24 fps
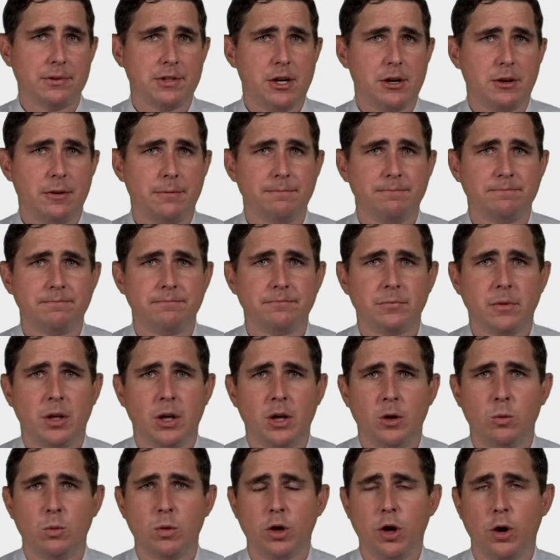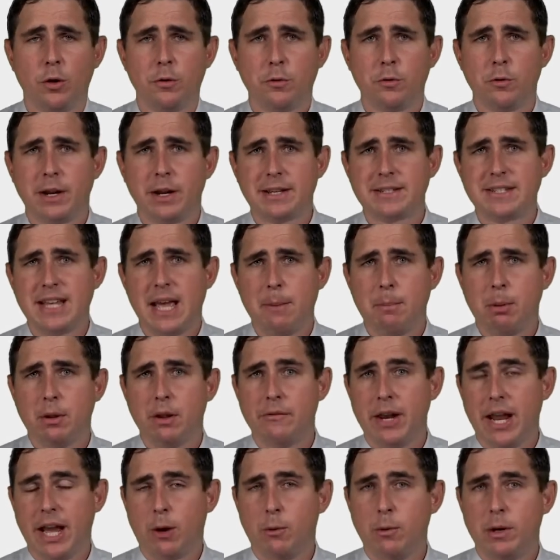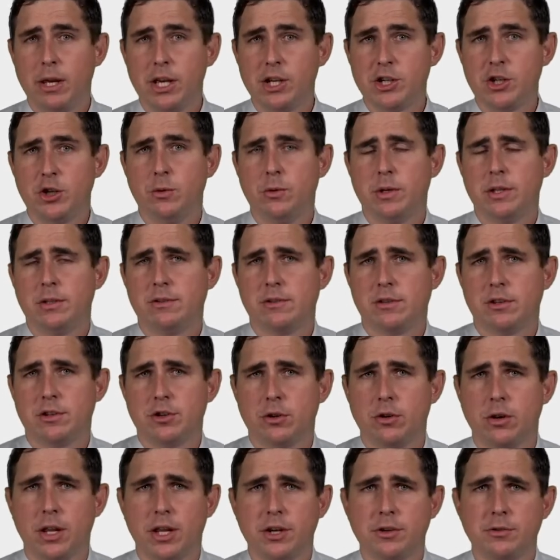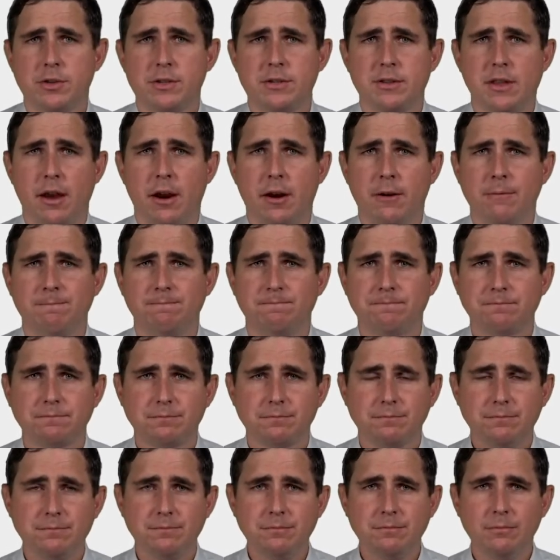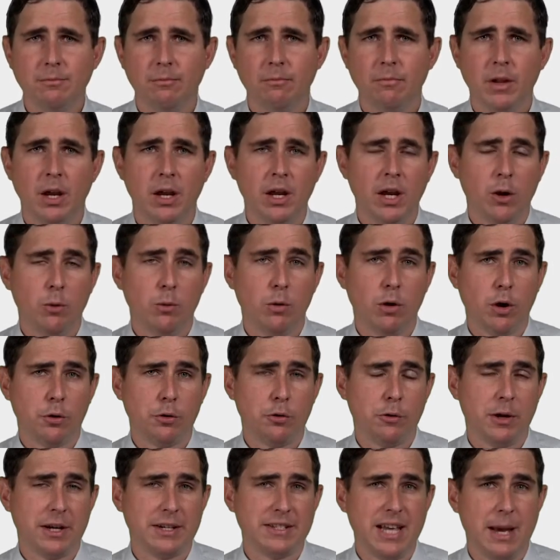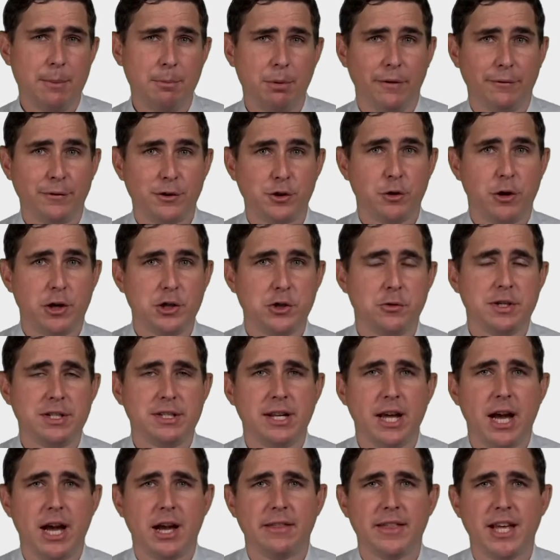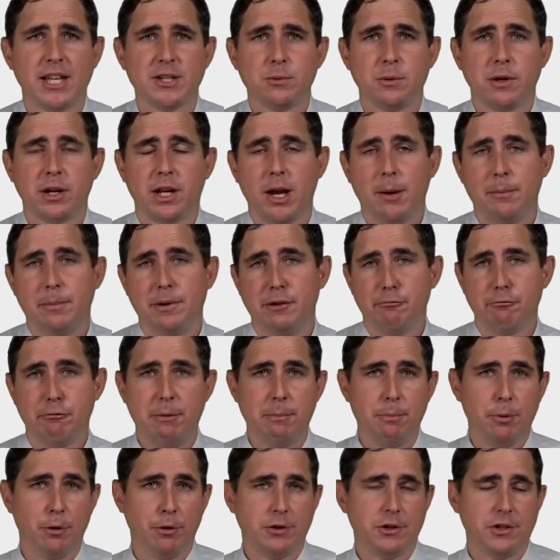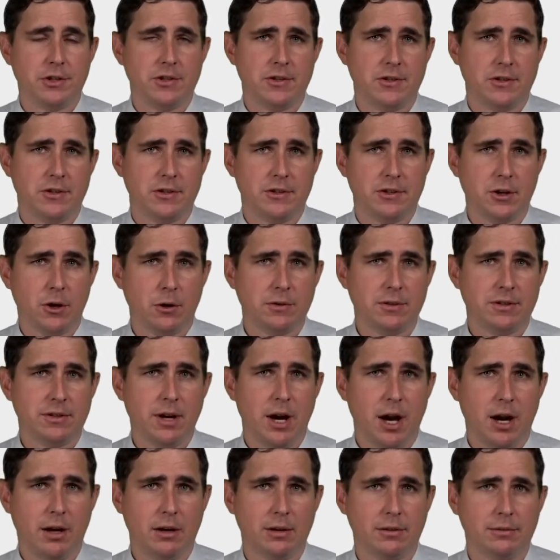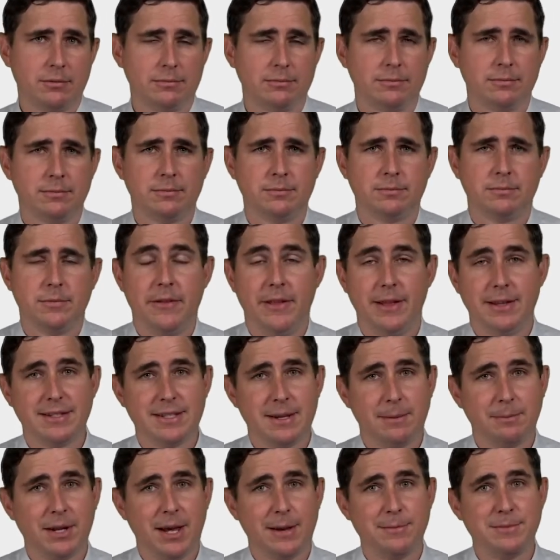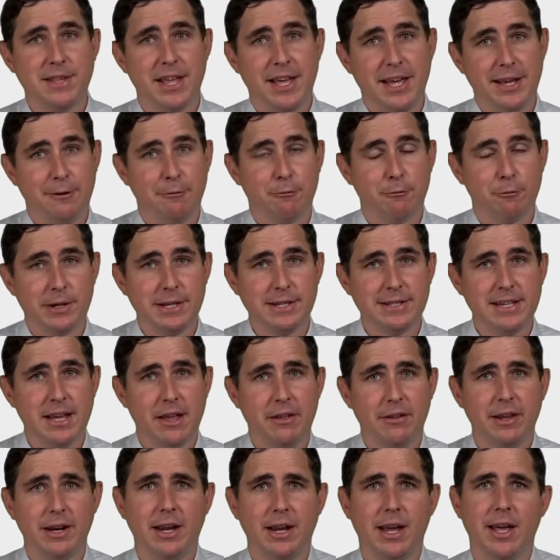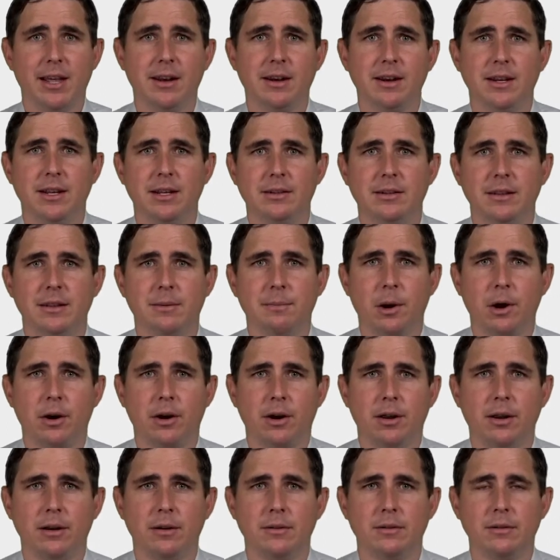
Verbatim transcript: here. We'll go through an example of an equity issuance, the journal entries there. We'll go through an example of treasury stock, that's when a company repurchases its own stock, and then sometimes they resell it again into the market.